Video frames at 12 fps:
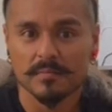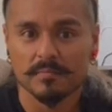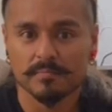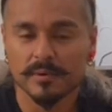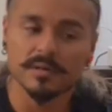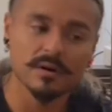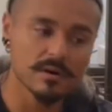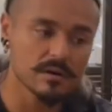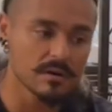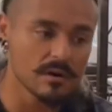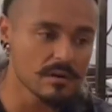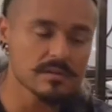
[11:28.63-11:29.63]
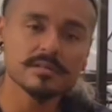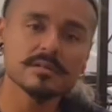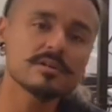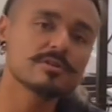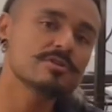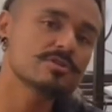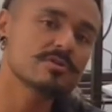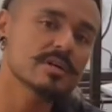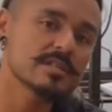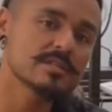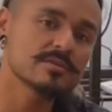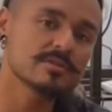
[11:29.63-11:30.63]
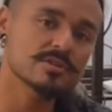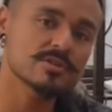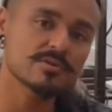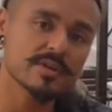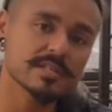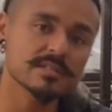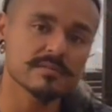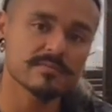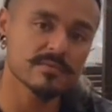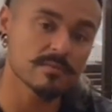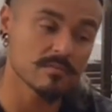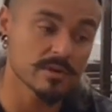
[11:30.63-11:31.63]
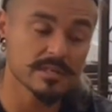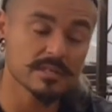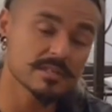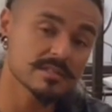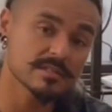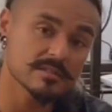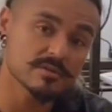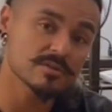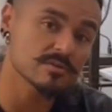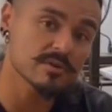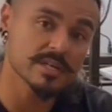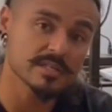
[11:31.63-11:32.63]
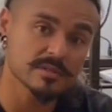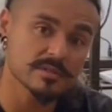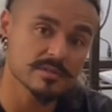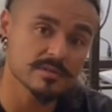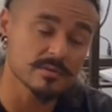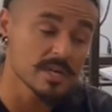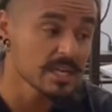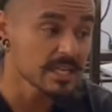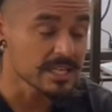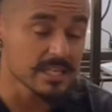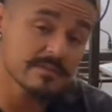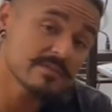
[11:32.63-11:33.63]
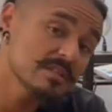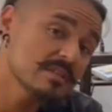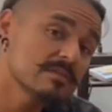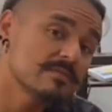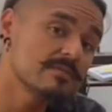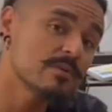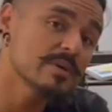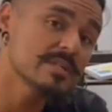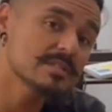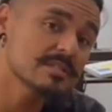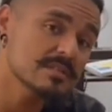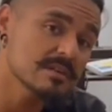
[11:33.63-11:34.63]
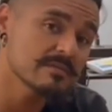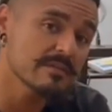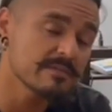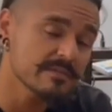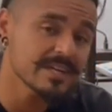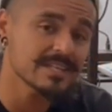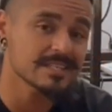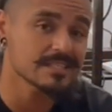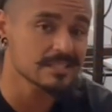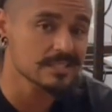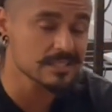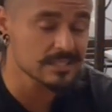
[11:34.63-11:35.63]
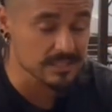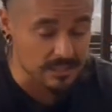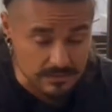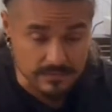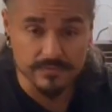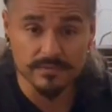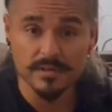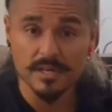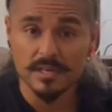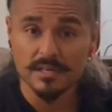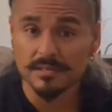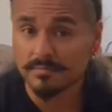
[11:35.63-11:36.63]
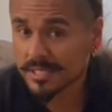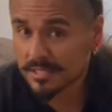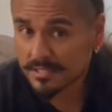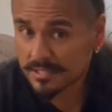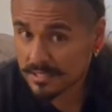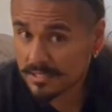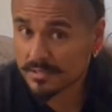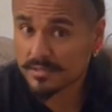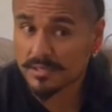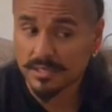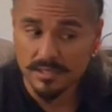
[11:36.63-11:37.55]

But all in all, you're trying to distract them from what it is that they're trying to do. Even the avoidance of a fight itself can be considered